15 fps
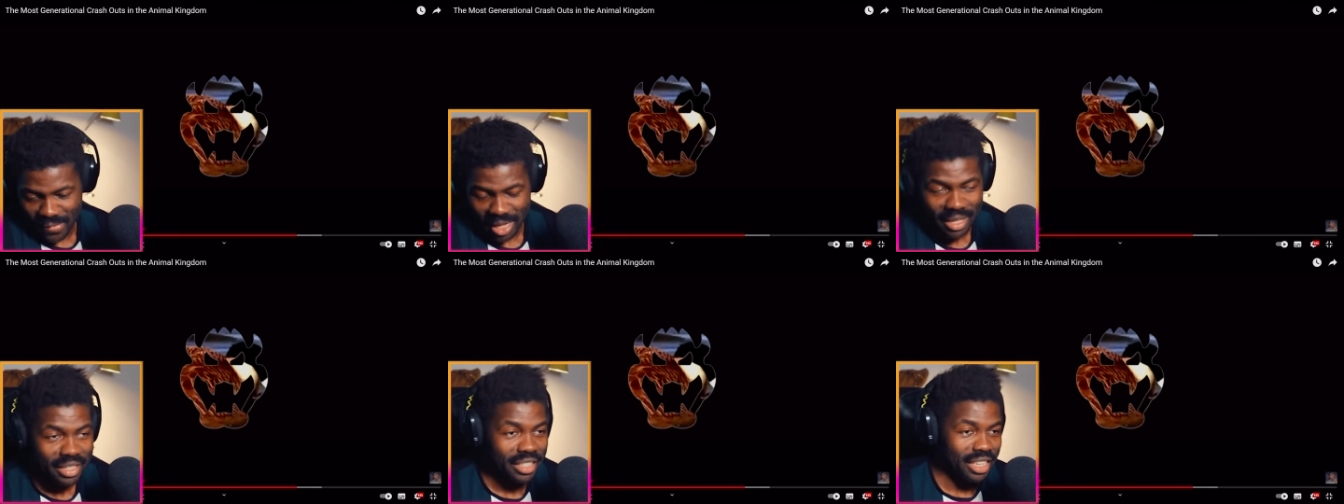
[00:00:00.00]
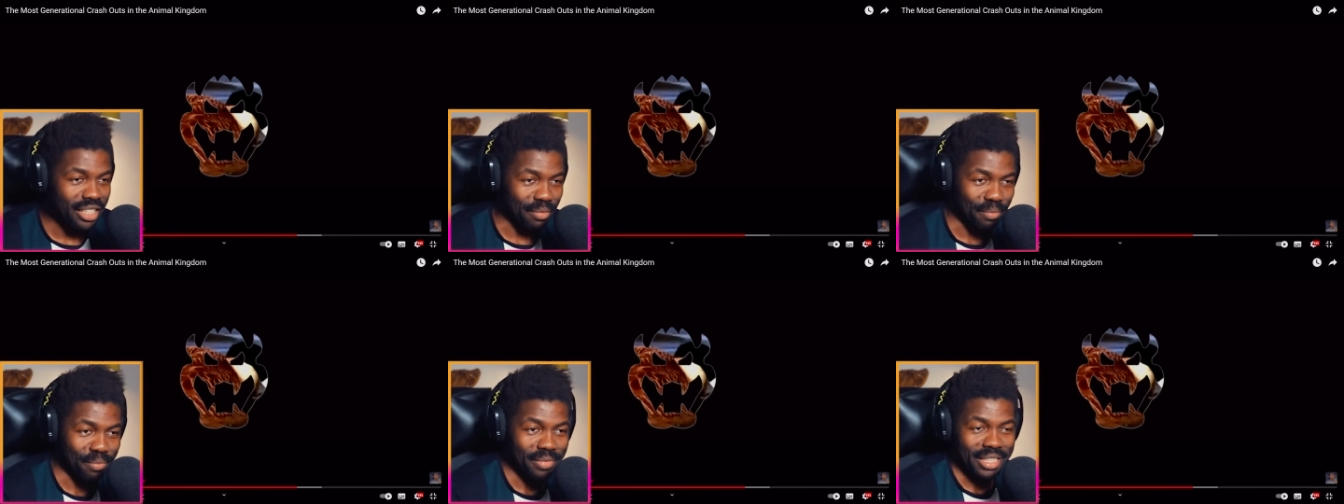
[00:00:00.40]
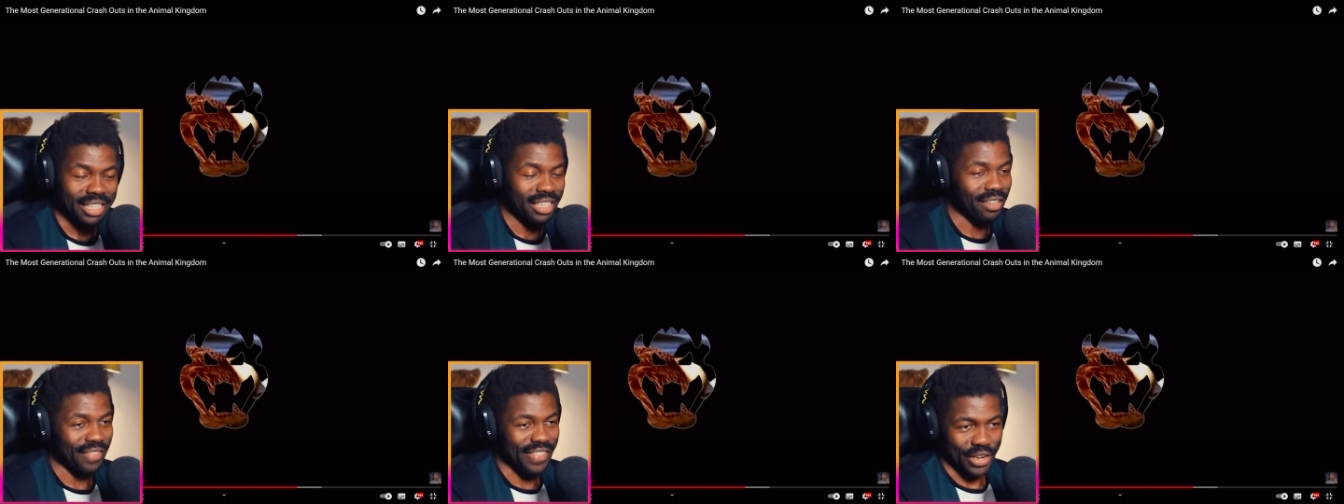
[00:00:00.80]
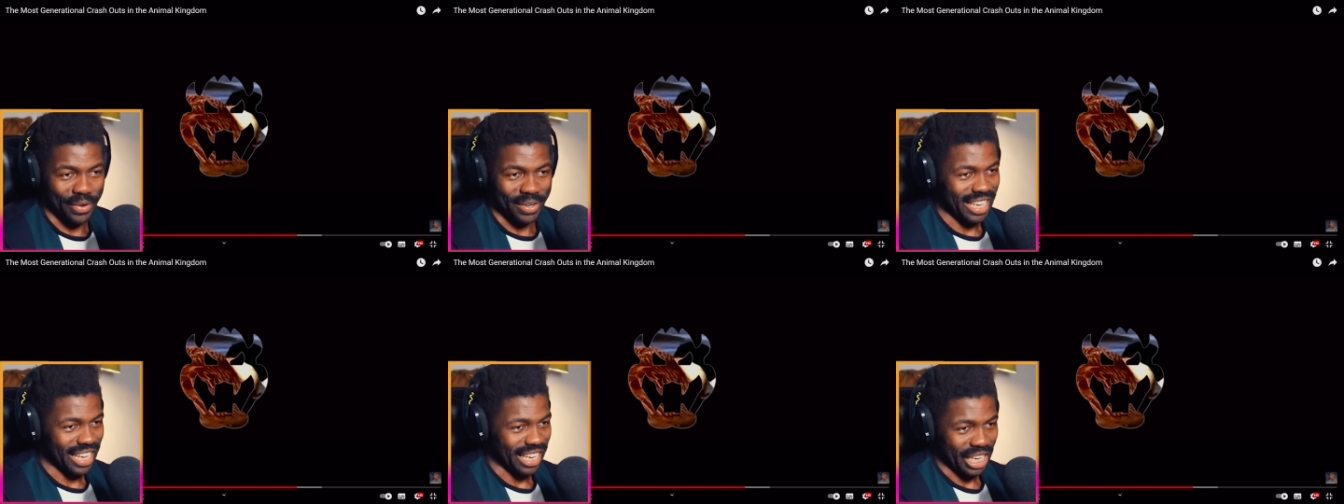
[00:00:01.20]
This, this video
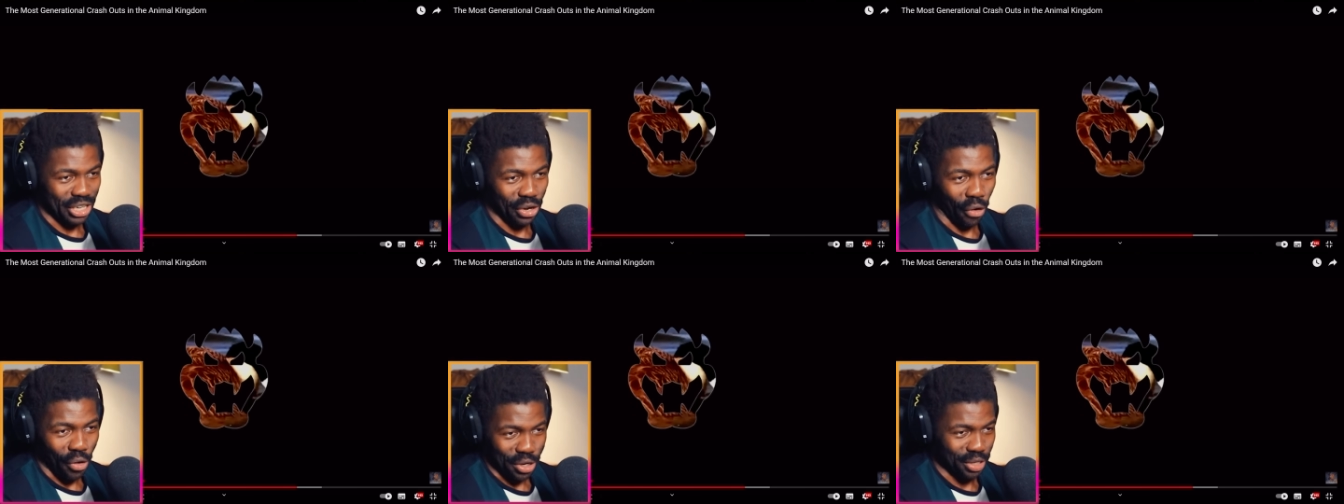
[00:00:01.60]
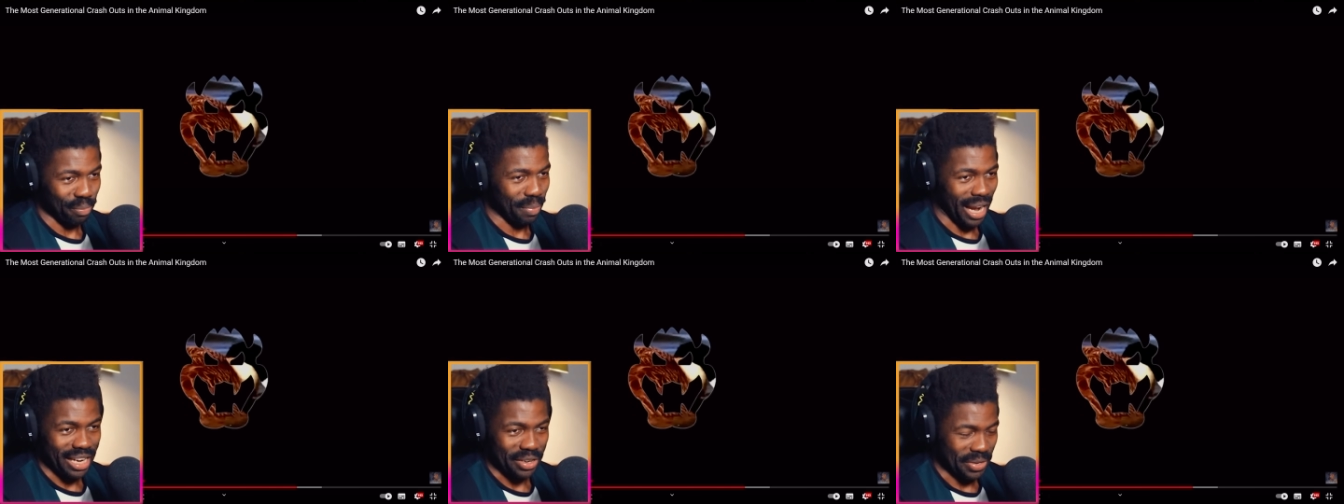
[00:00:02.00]
is getting cursed by the